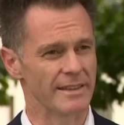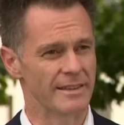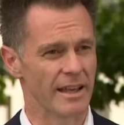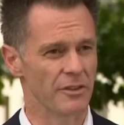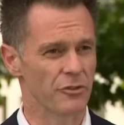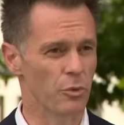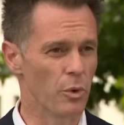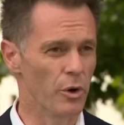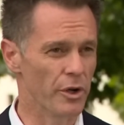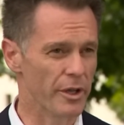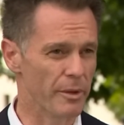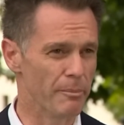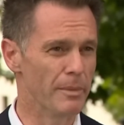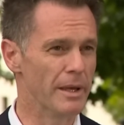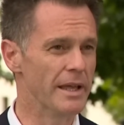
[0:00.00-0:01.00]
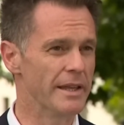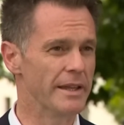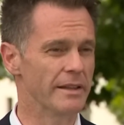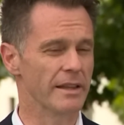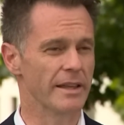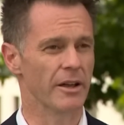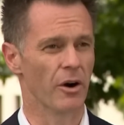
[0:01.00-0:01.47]
recently that the
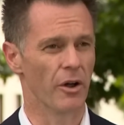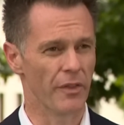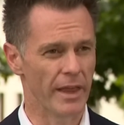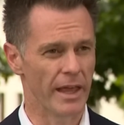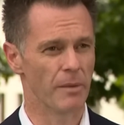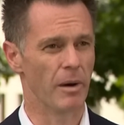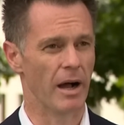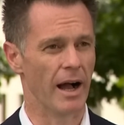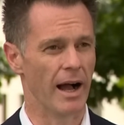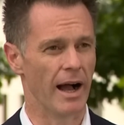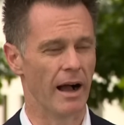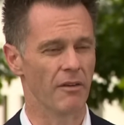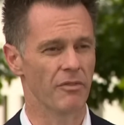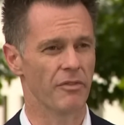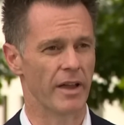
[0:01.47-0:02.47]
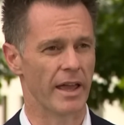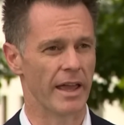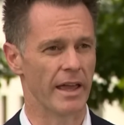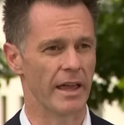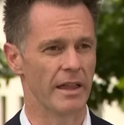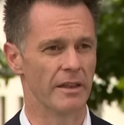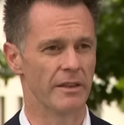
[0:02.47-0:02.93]
government's $3,000
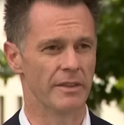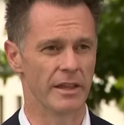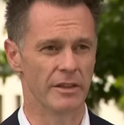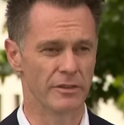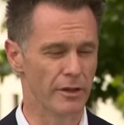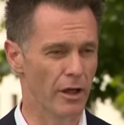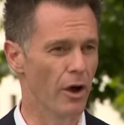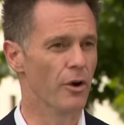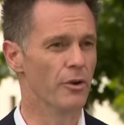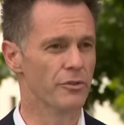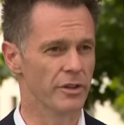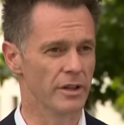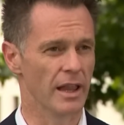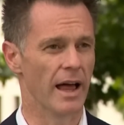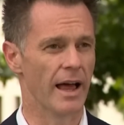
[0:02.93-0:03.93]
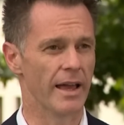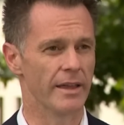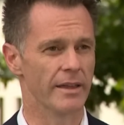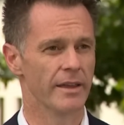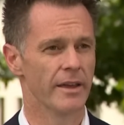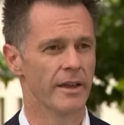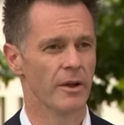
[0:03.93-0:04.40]
subsidy is pushing
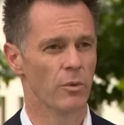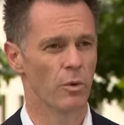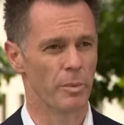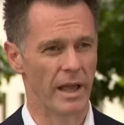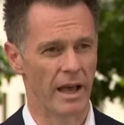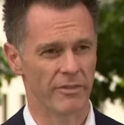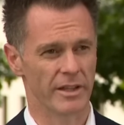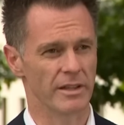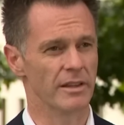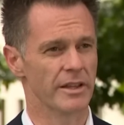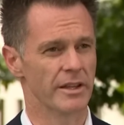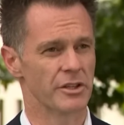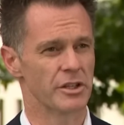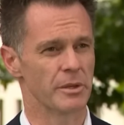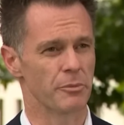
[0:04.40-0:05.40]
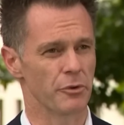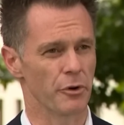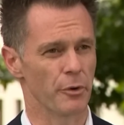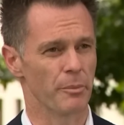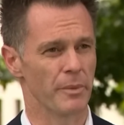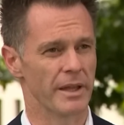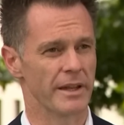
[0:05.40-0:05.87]
up the cost of electric
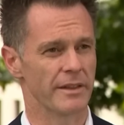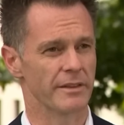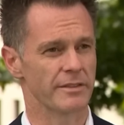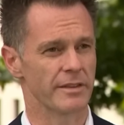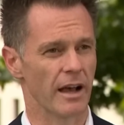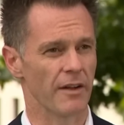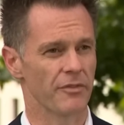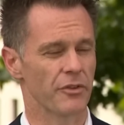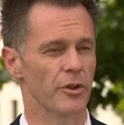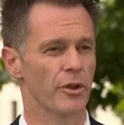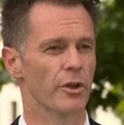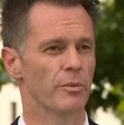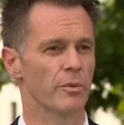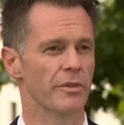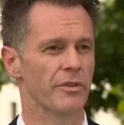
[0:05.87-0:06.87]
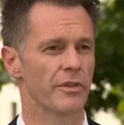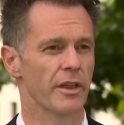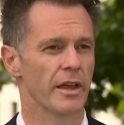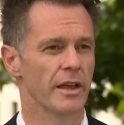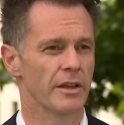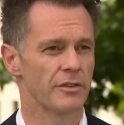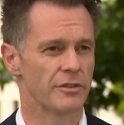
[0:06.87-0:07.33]
vehicles, as car
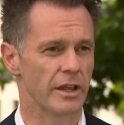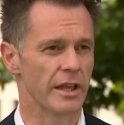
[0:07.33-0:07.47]
companies are